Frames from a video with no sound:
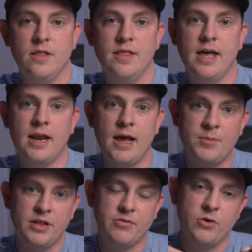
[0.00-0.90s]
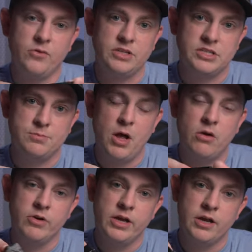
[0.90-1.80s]
Then I'm gonna throw the
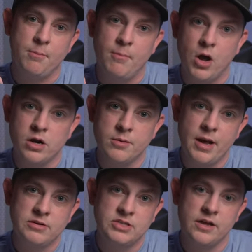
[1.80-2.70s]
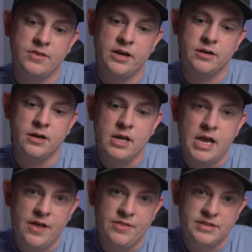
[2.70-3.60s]
small rig monitor mount on there,
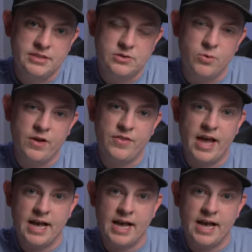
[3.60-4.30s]
and this is the one that